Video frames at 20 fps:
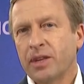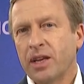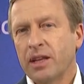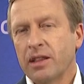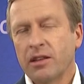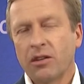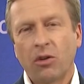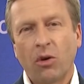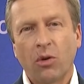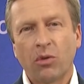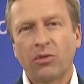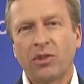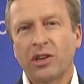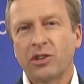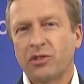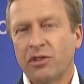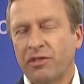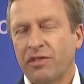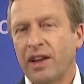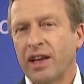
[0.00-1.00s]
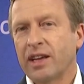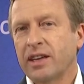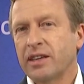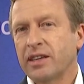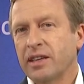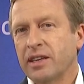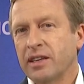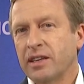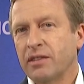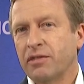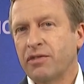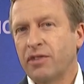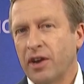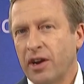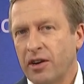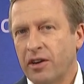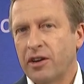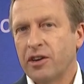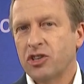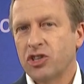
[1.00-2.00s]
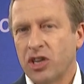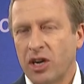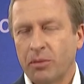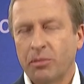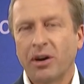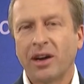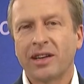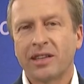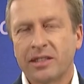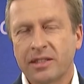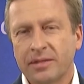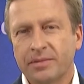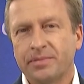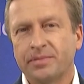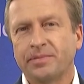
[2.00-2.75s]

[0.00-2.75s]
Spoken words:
in the long run, reflect in a fair share price.